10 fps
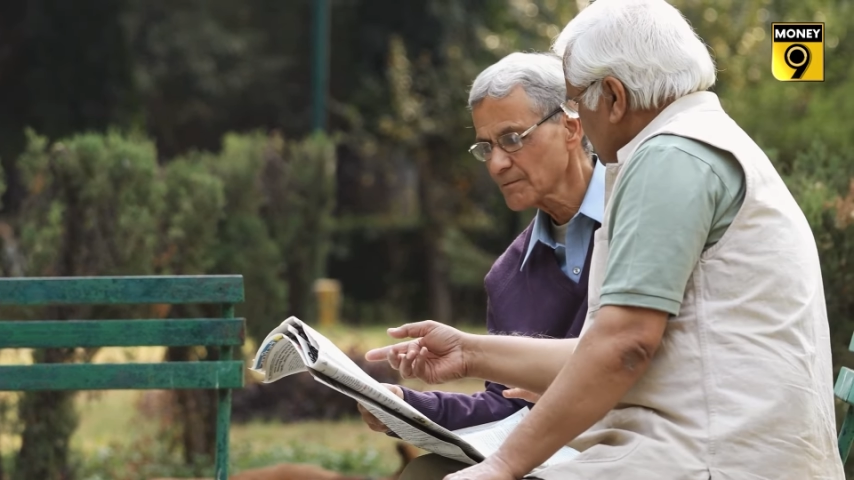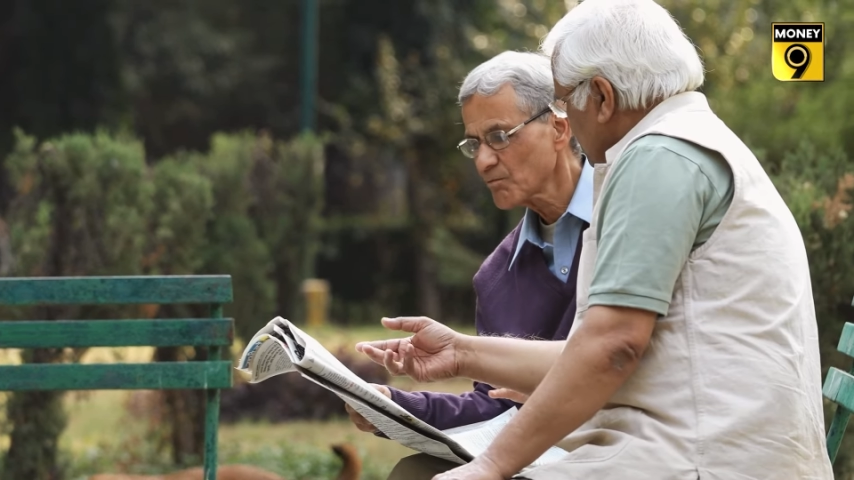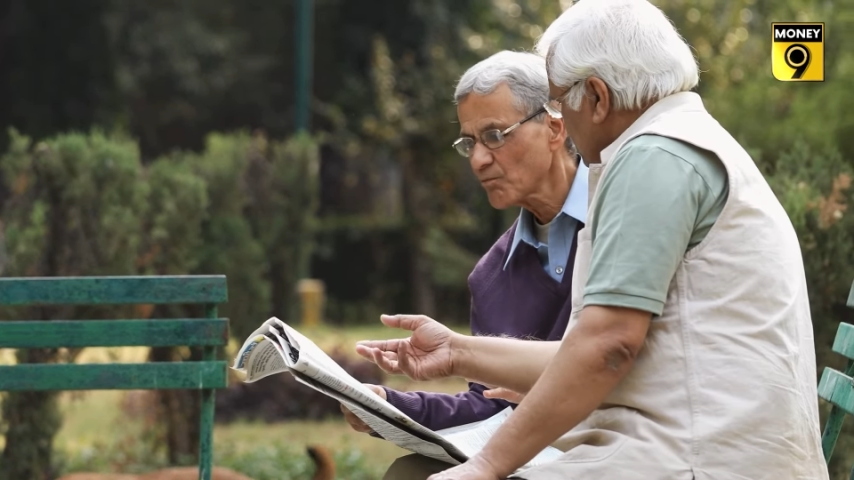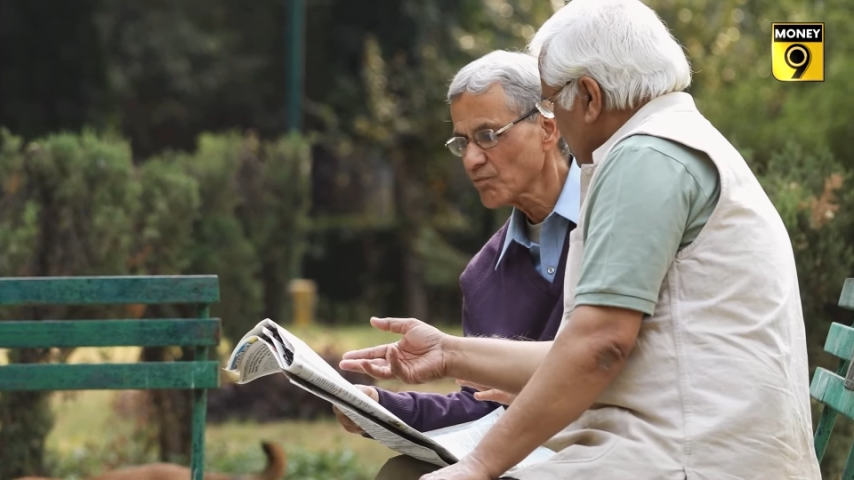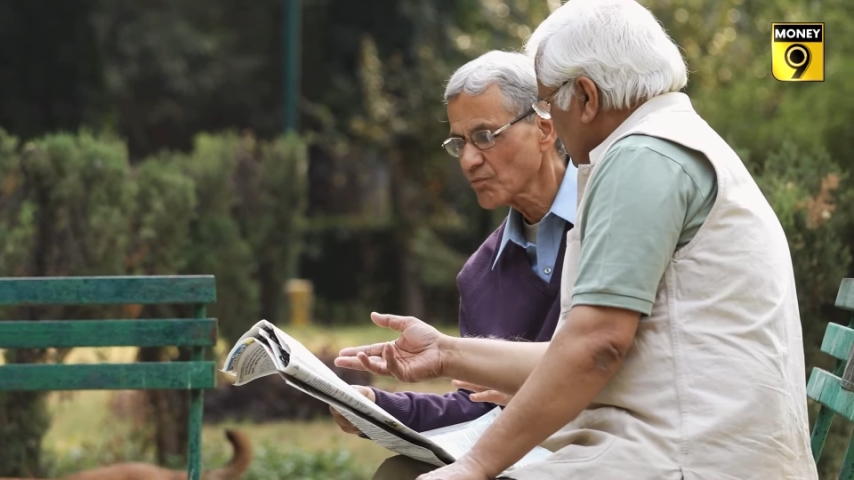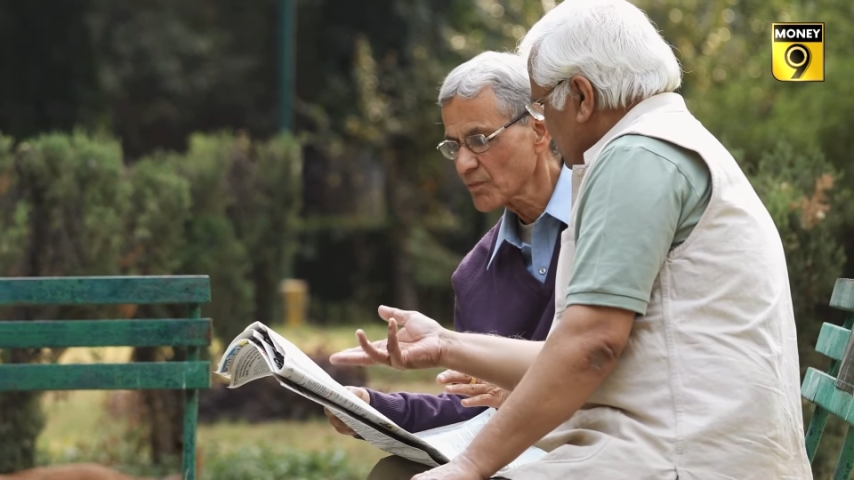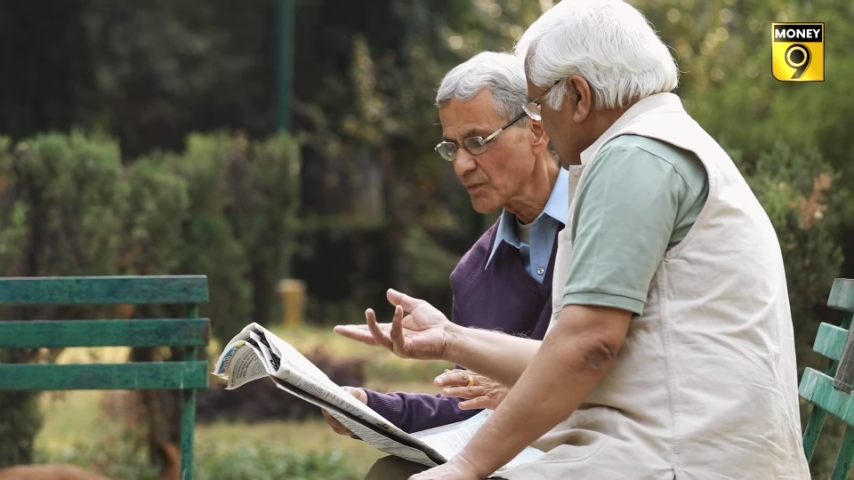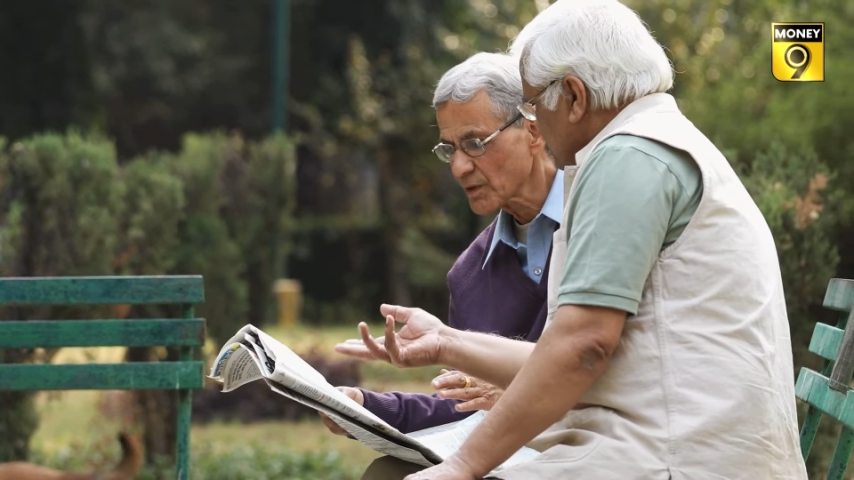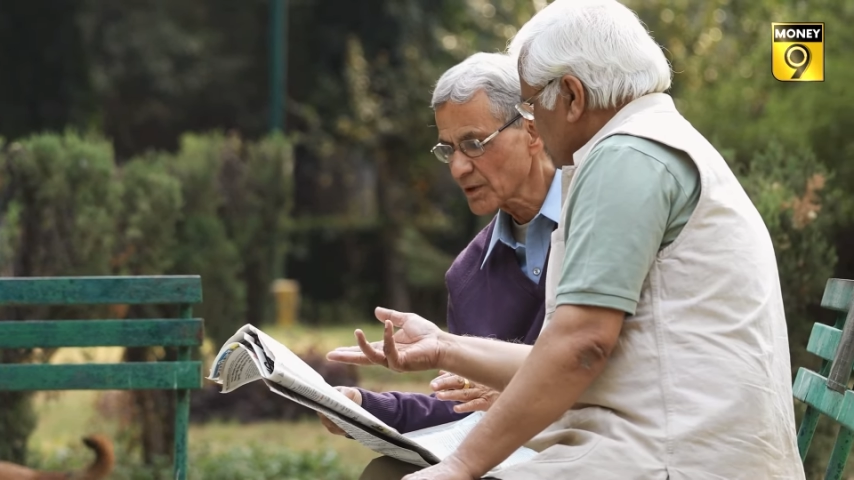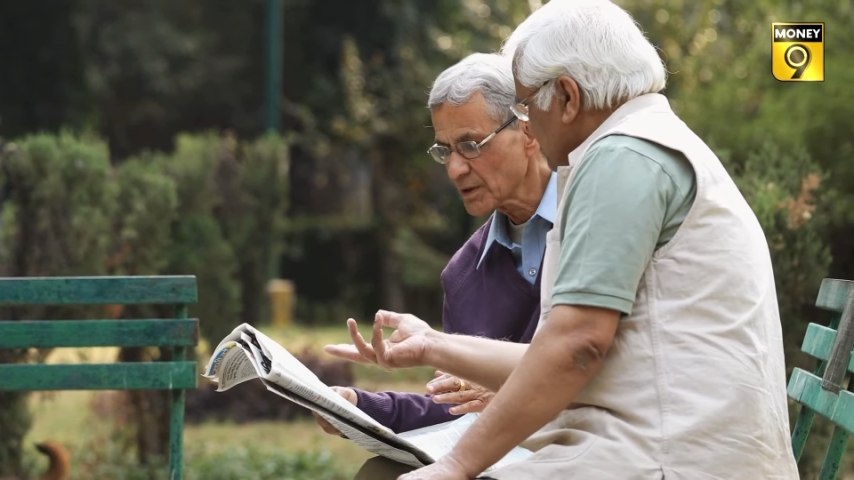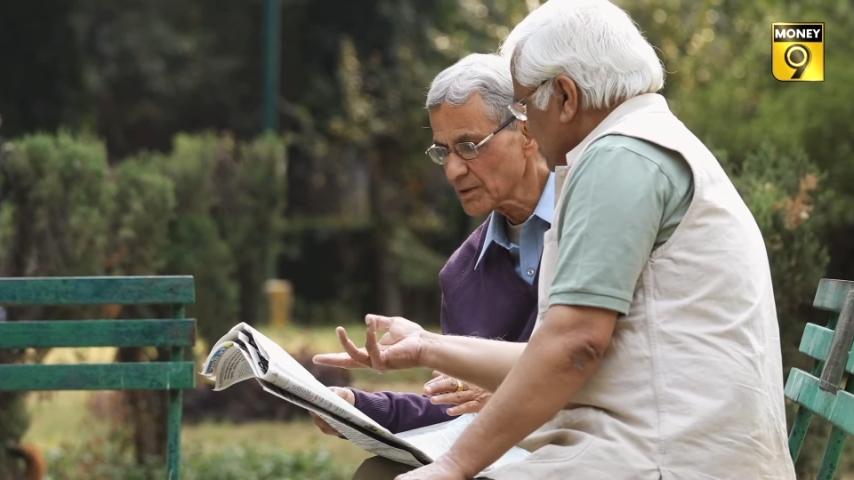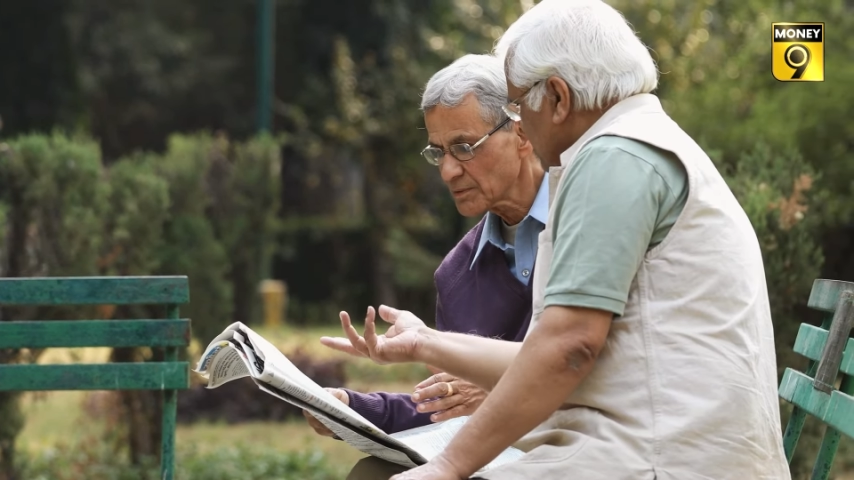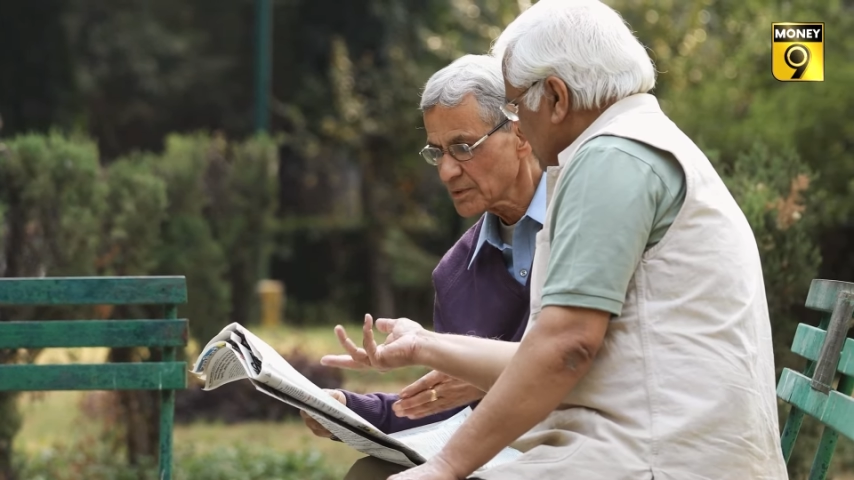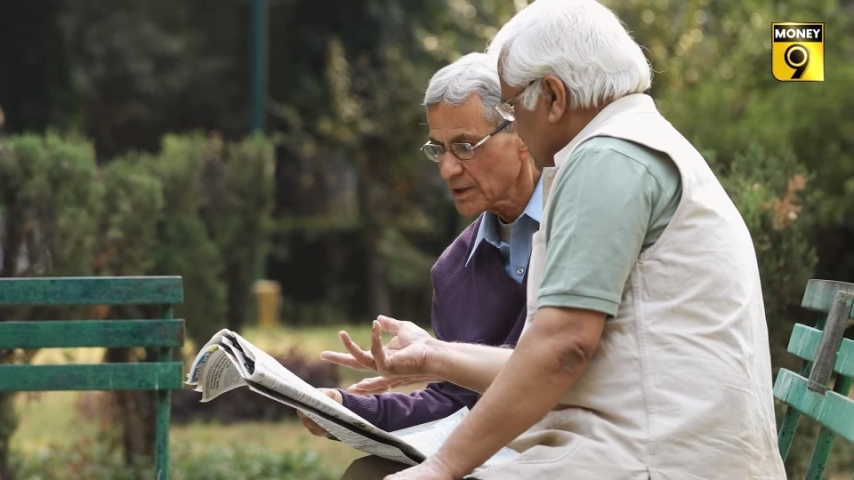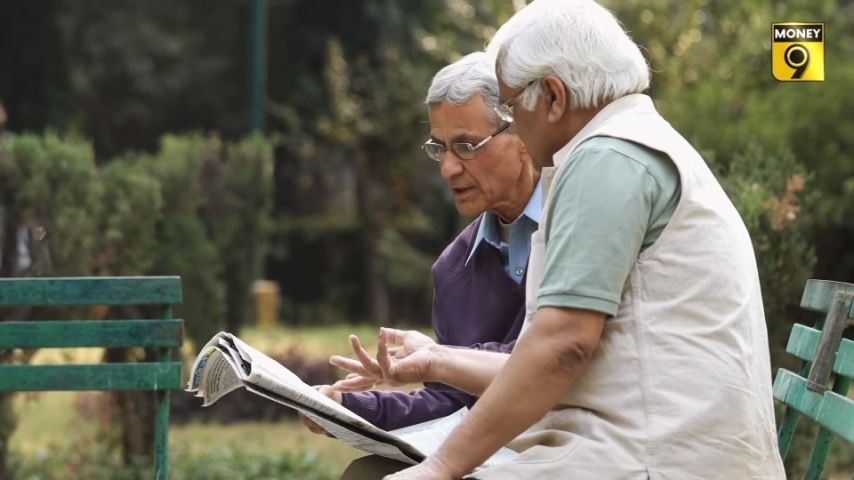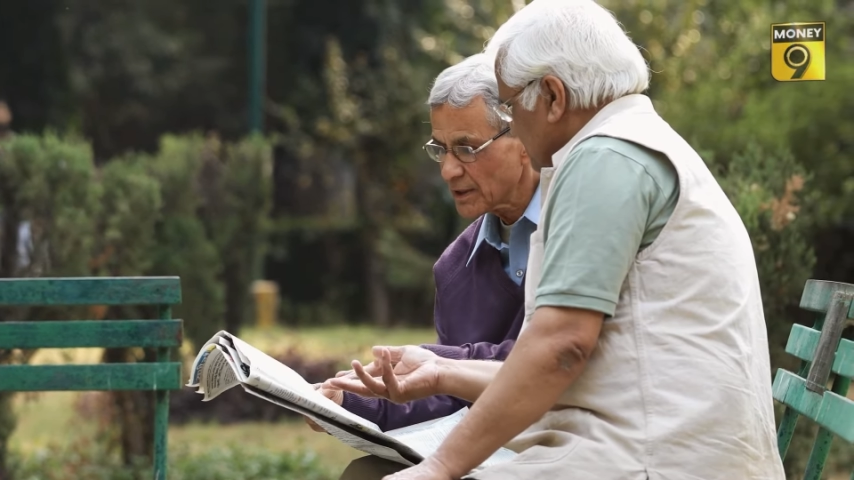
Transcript: rupees after retirement.